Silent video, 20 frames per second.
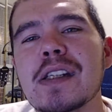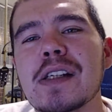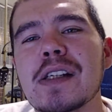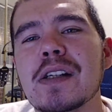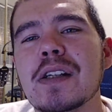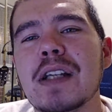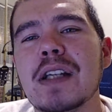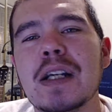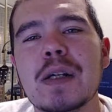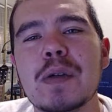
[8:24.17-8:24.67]

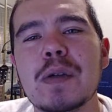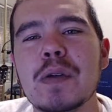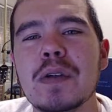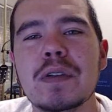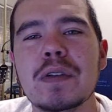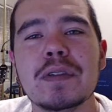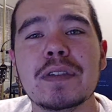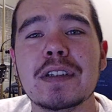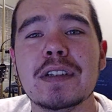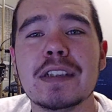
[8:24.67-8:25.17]
Like
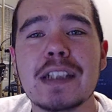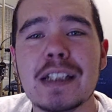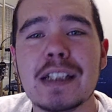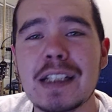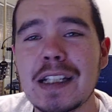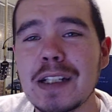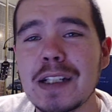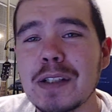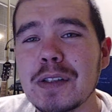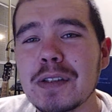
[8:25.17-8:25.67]
well, it's
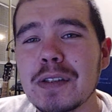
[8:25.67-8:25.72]
illegal,